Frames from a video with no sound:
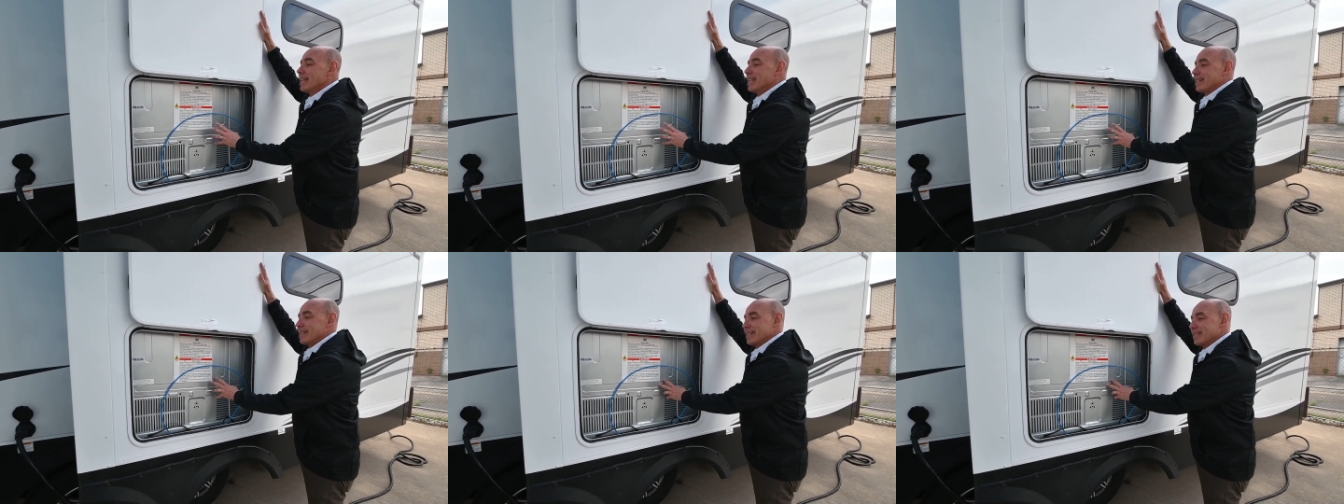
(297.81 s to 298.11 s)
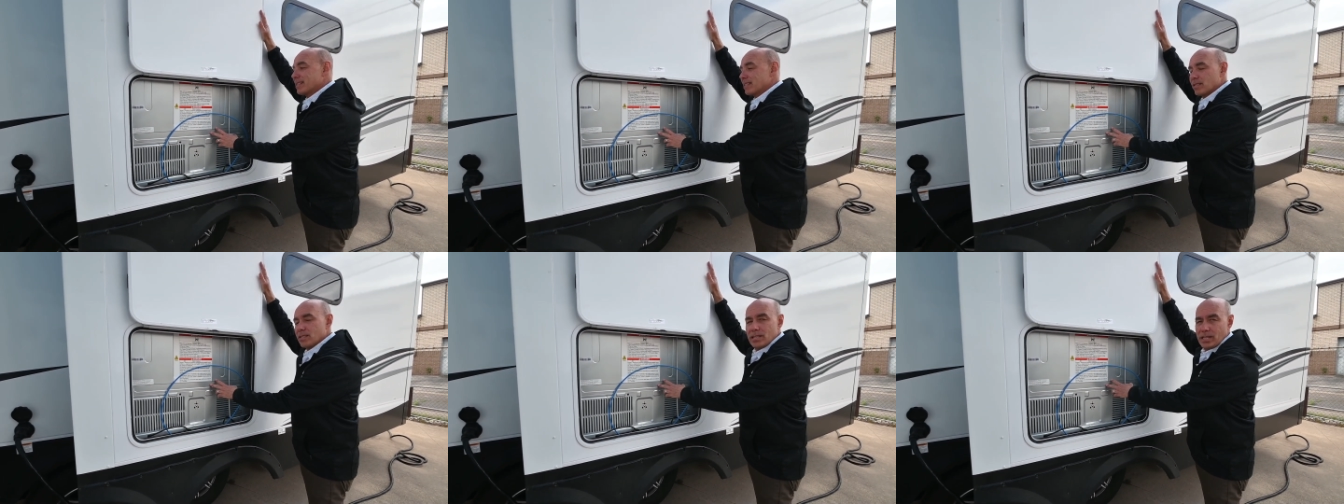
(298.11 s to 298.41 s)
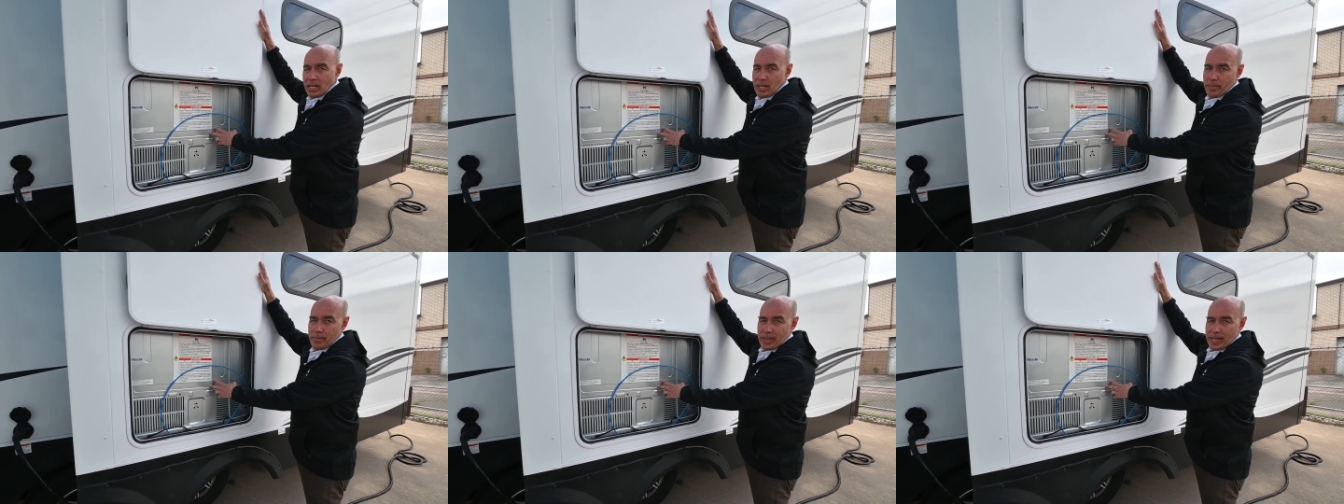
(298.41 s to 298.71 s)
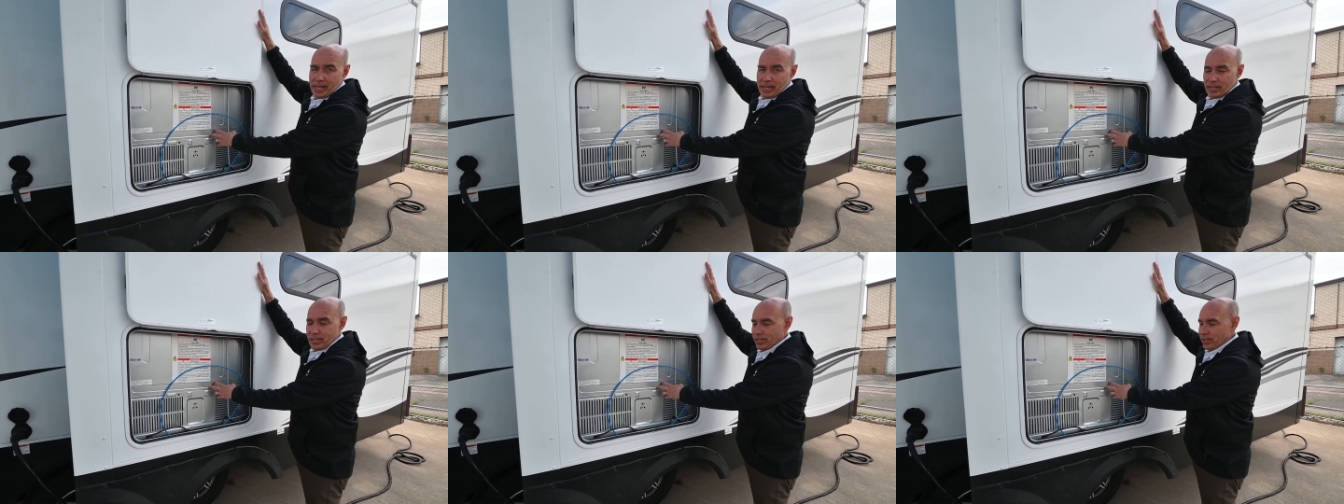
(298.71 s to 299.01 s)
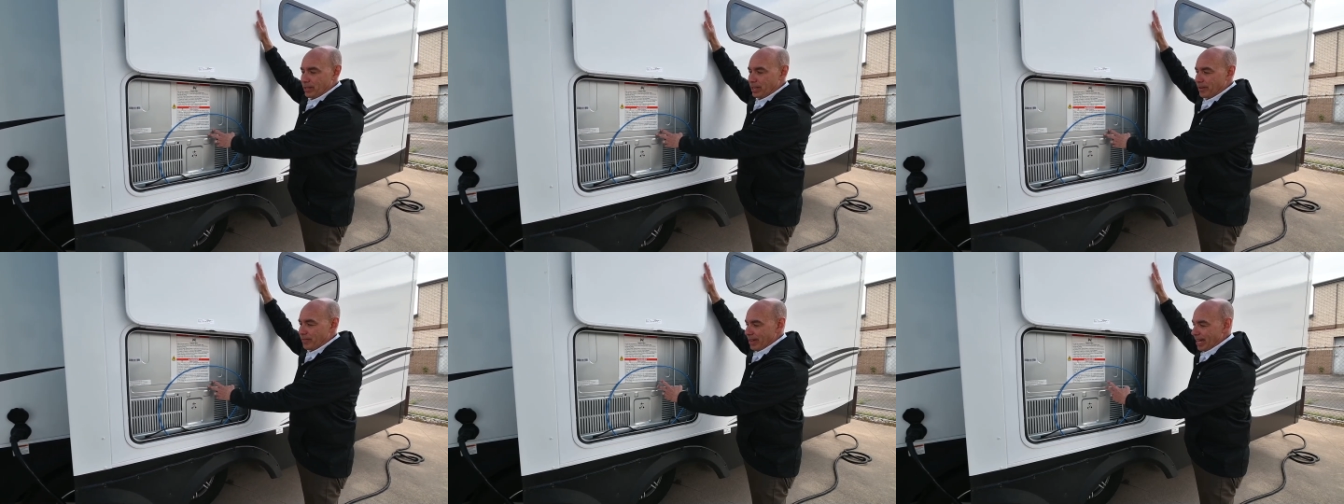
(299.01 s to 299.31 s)
This is neat because
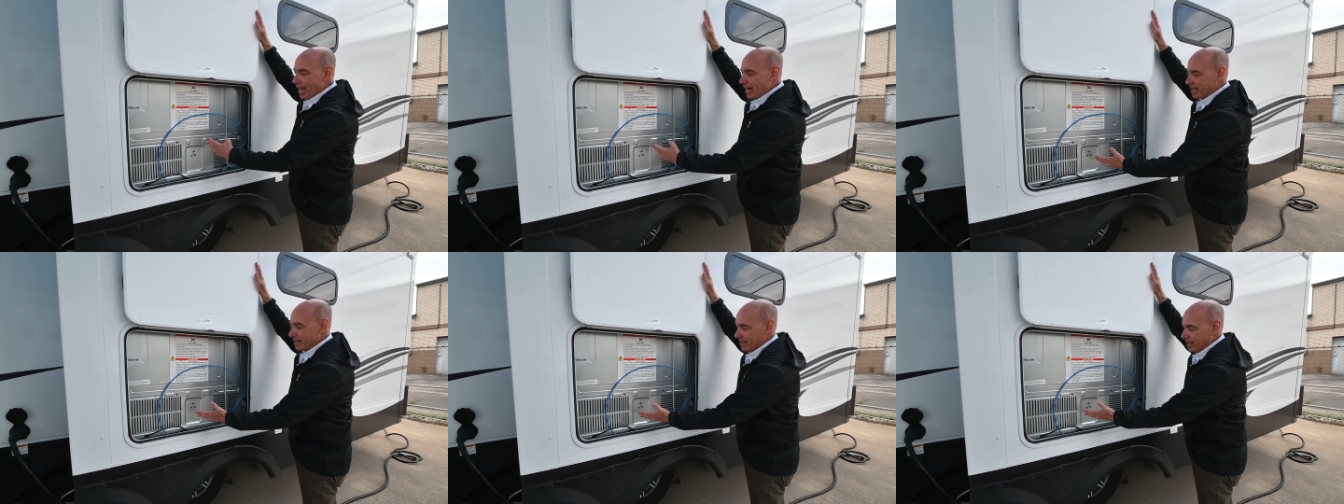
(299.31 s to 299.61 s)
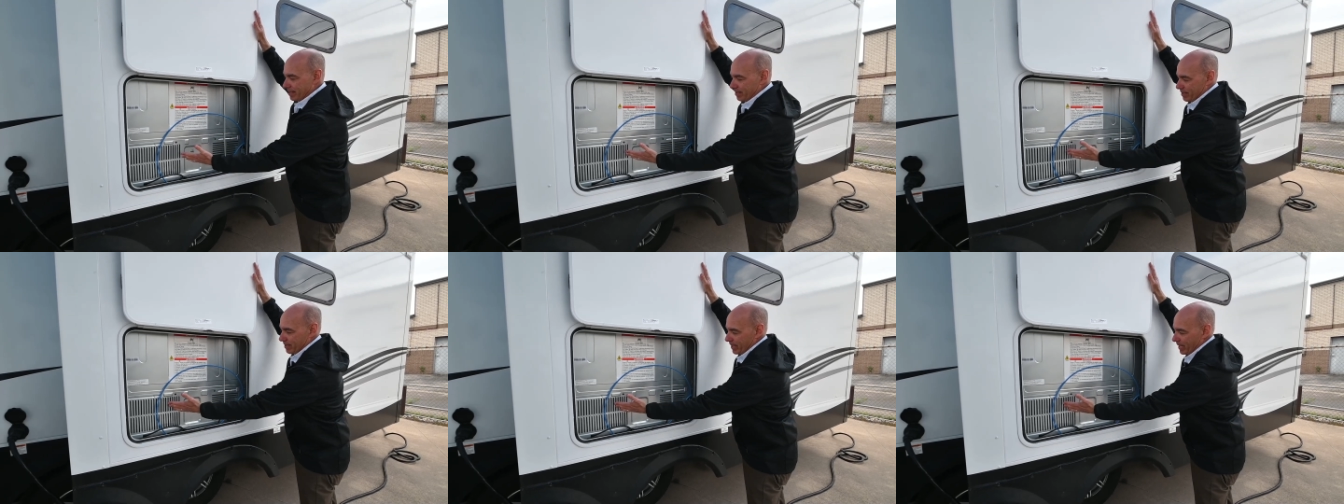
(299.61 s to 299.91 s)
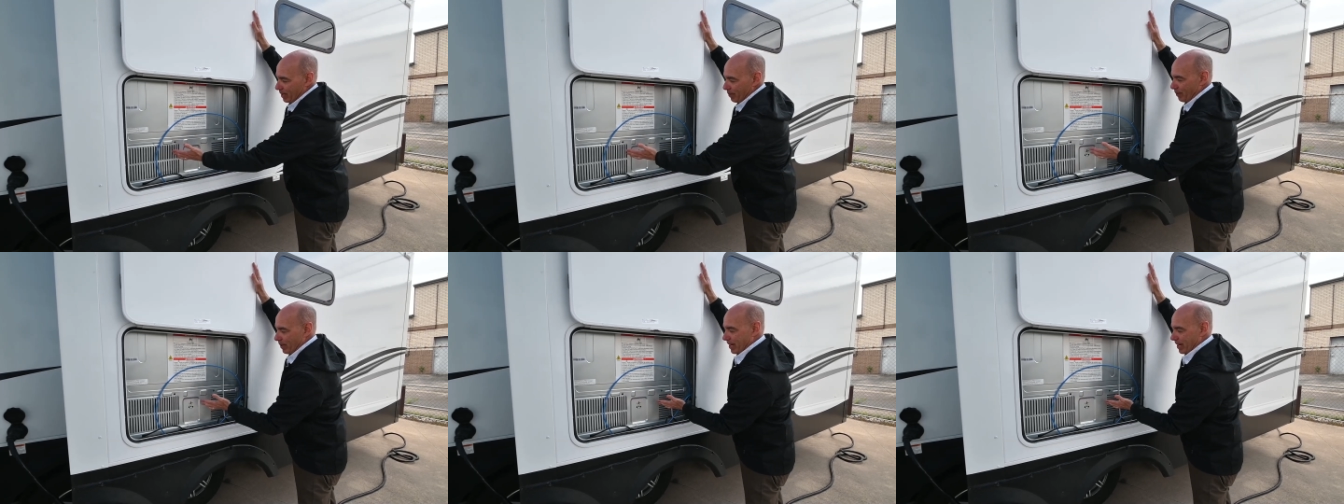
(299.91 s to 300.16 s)
you have access to get